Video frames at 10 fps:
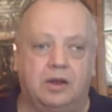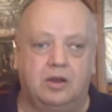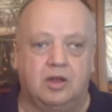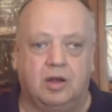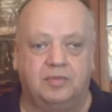
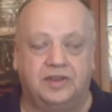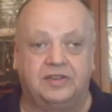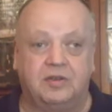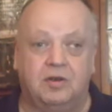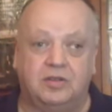look up
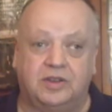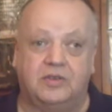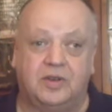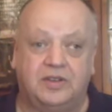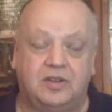Discogs, and
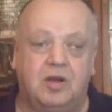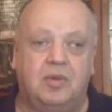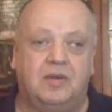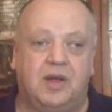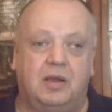there is a
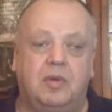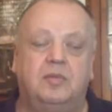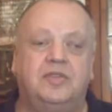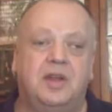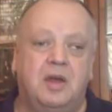couple of
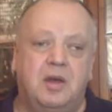albums